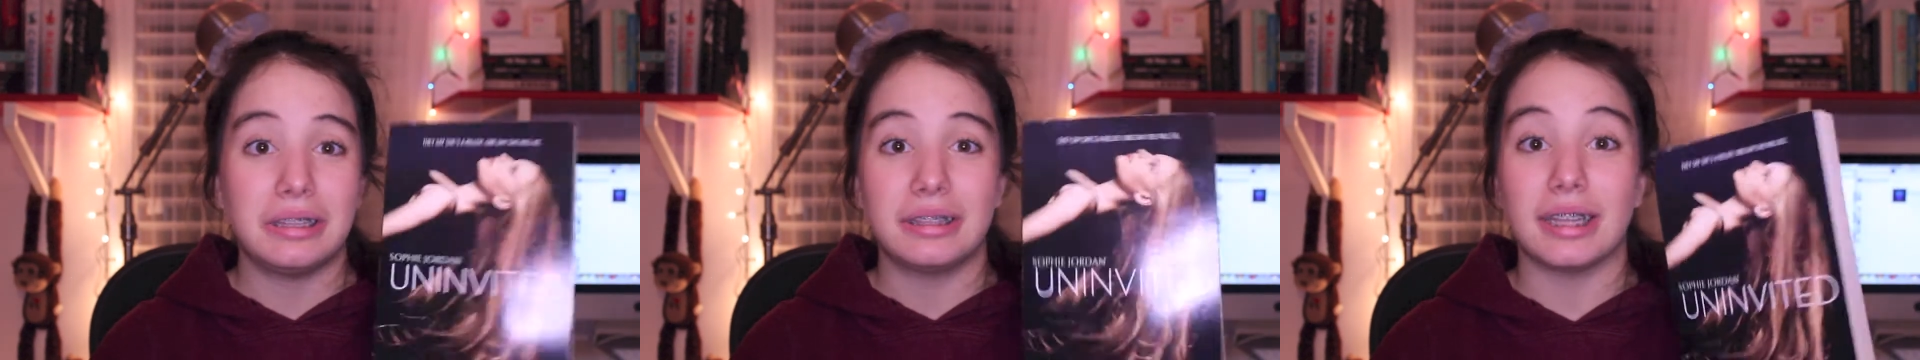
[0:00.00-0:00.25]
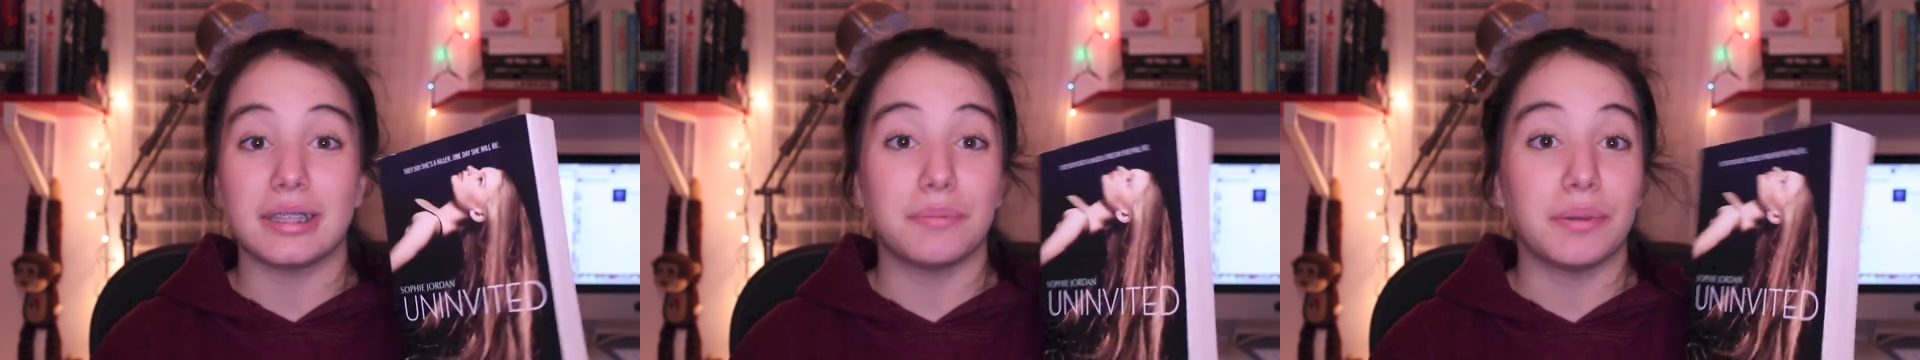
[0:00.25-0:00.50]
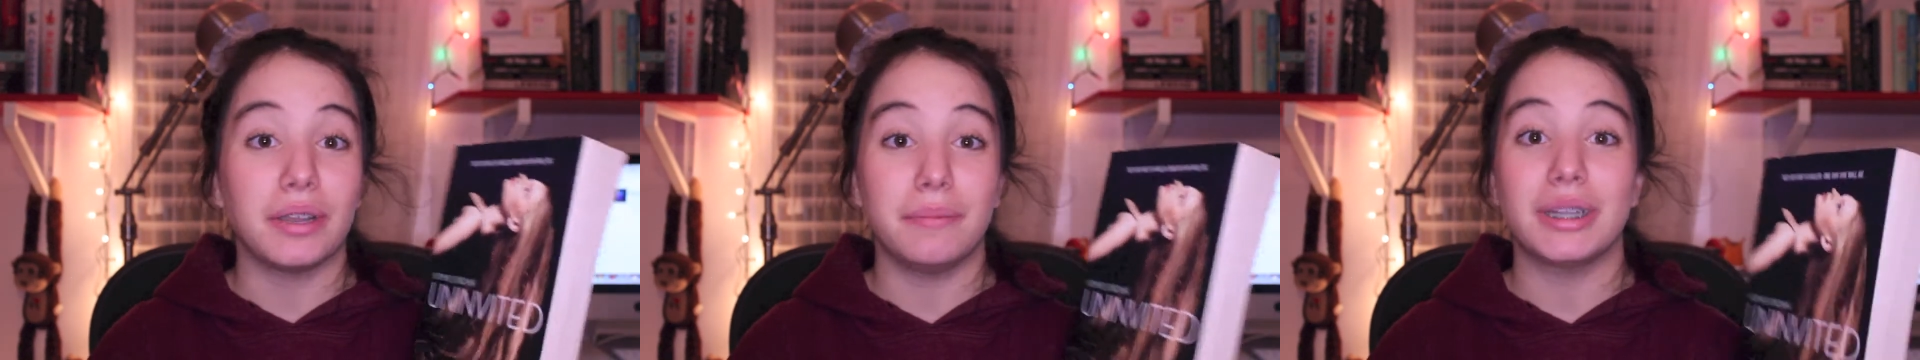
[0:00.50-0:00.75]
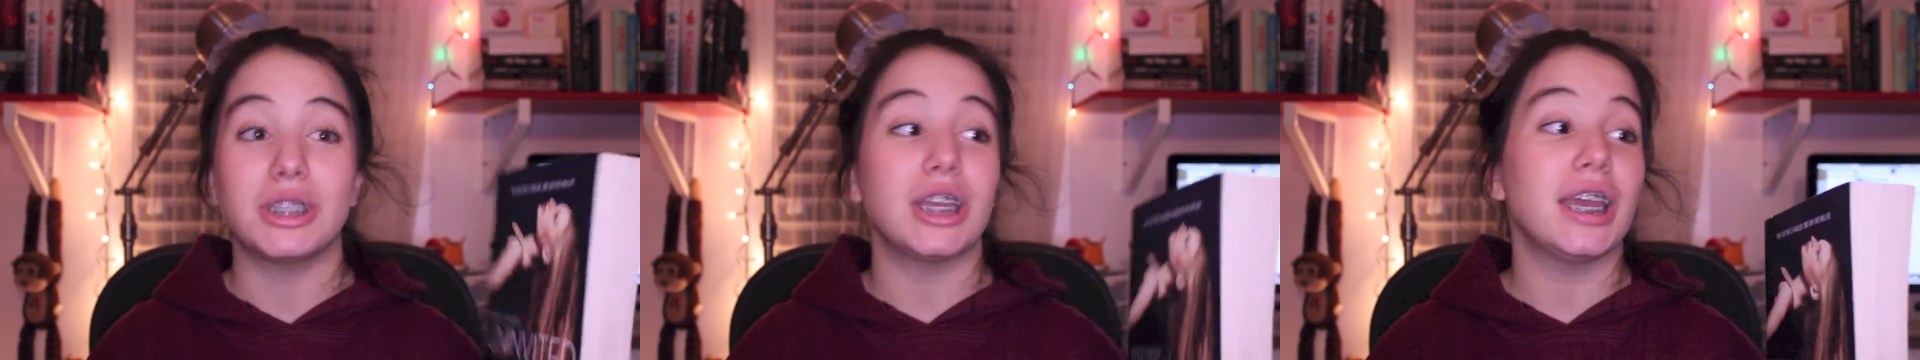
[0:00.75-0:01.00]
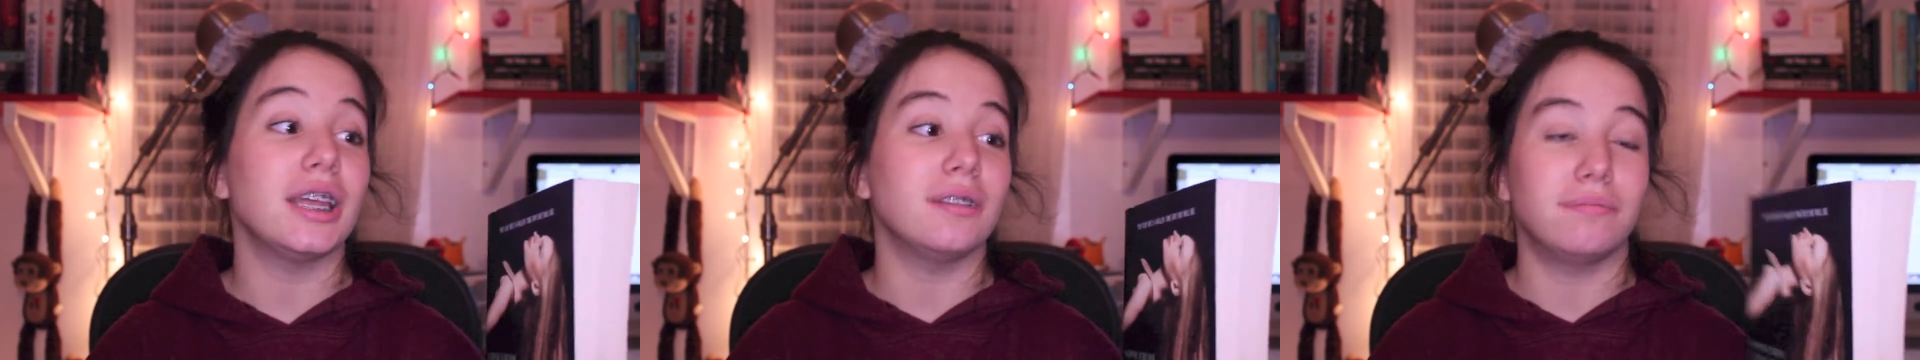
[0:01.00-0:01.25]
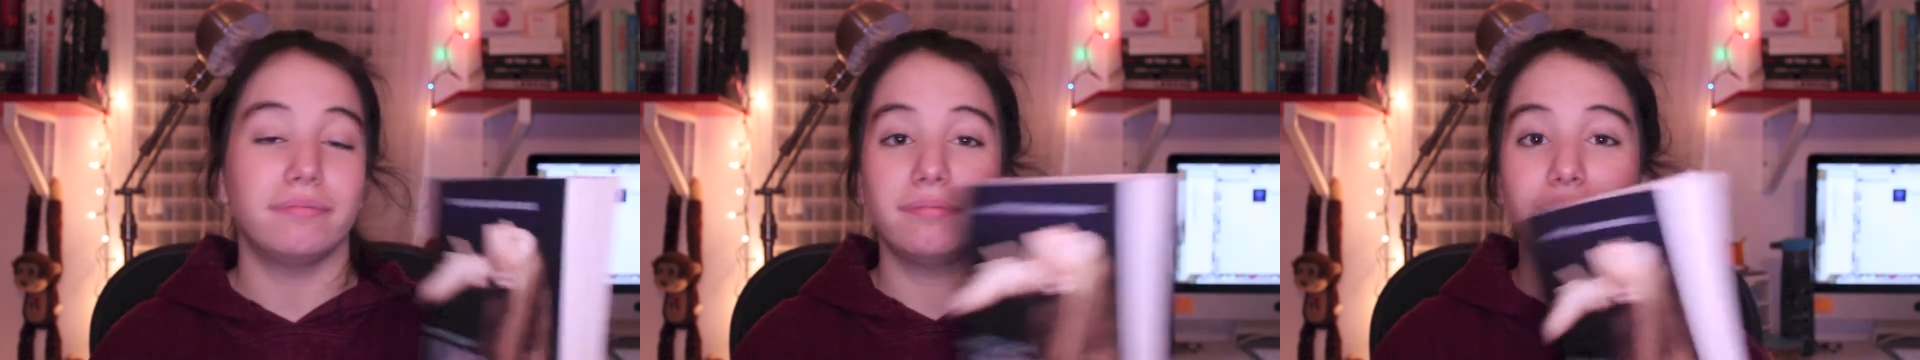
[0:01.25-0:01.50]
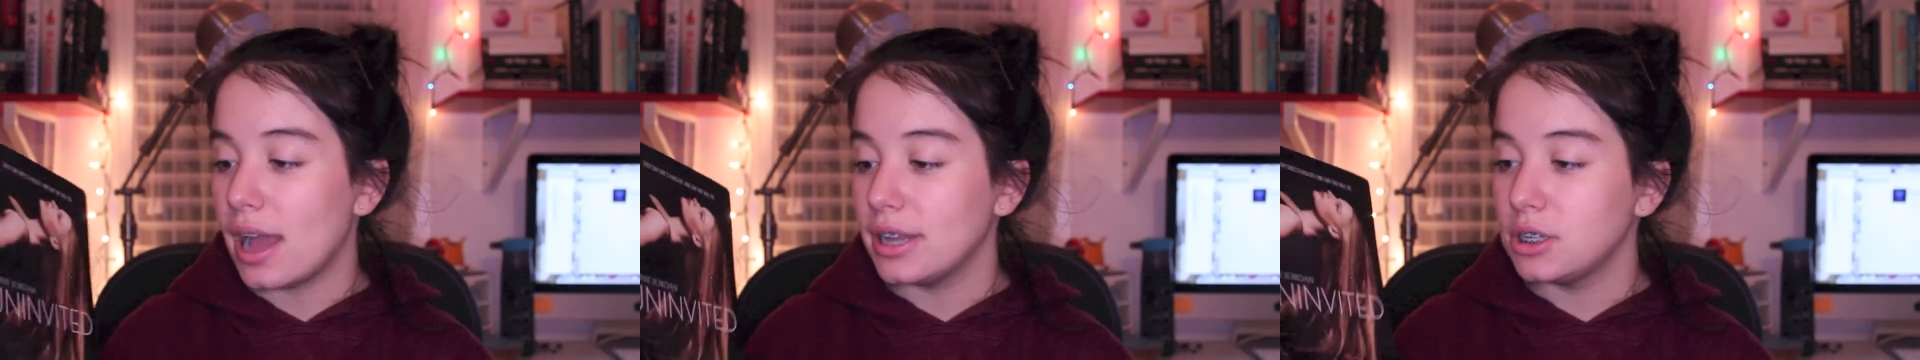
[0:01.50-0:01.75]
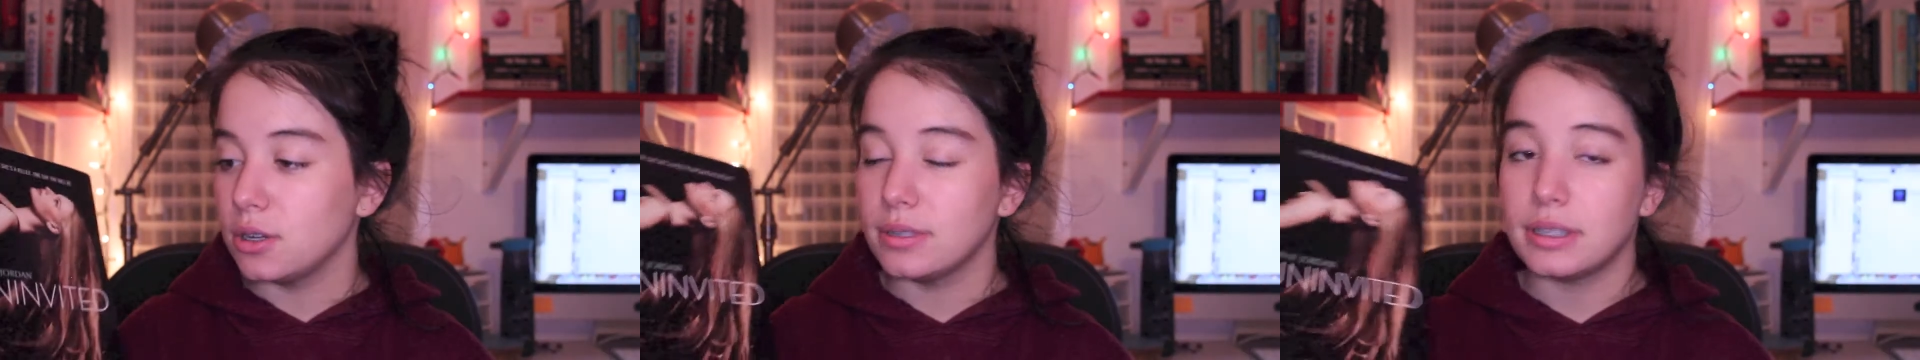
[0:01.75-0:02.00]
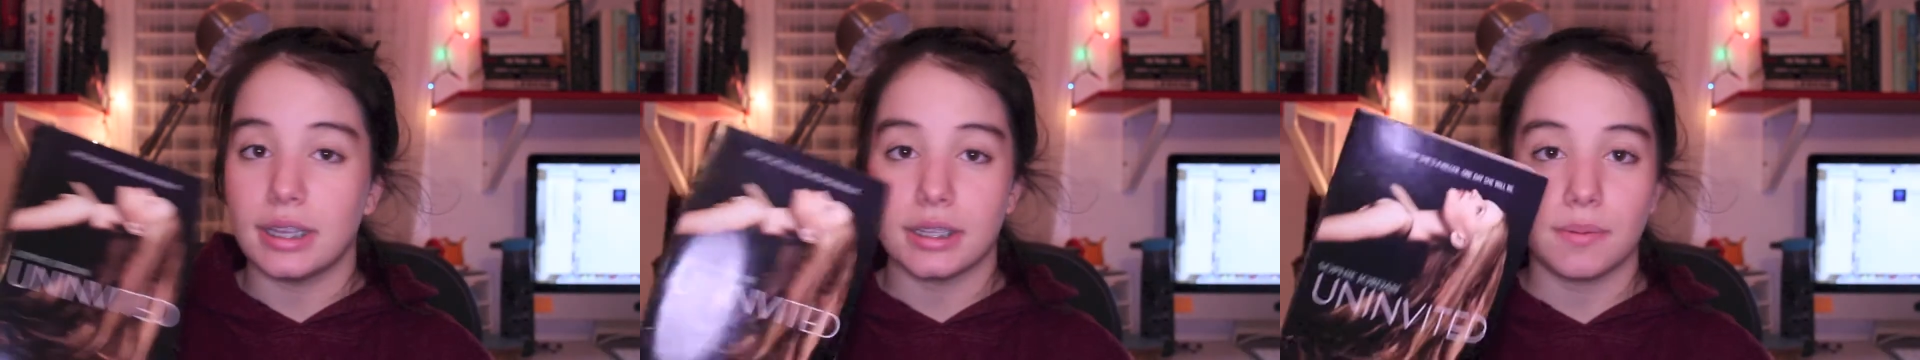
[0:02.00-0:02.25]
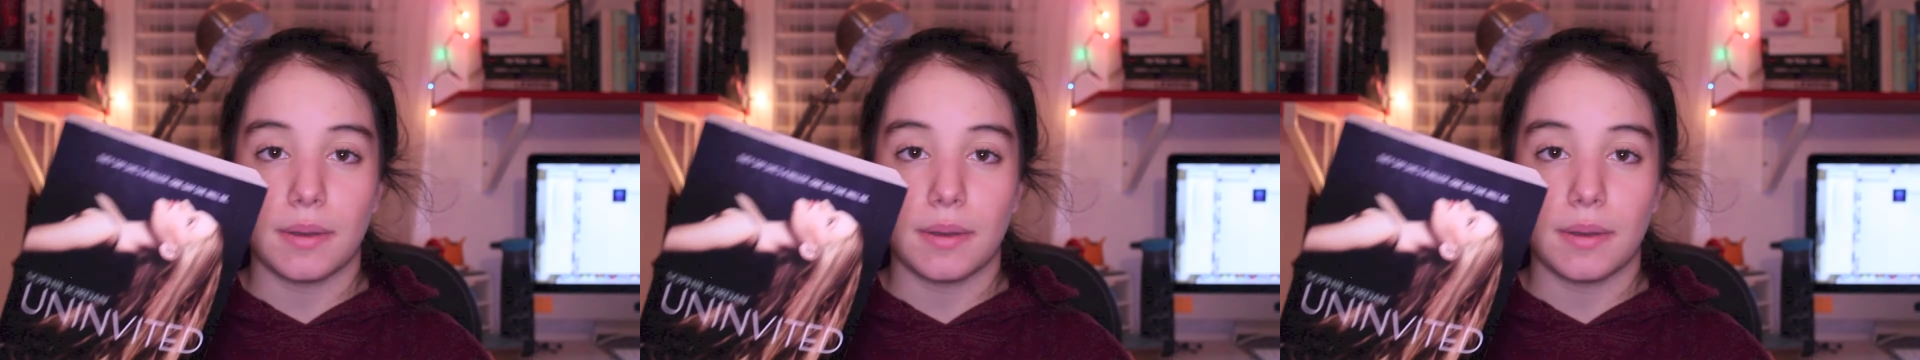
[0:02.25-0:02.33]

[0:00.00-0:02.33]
that's pretty much it. I chose this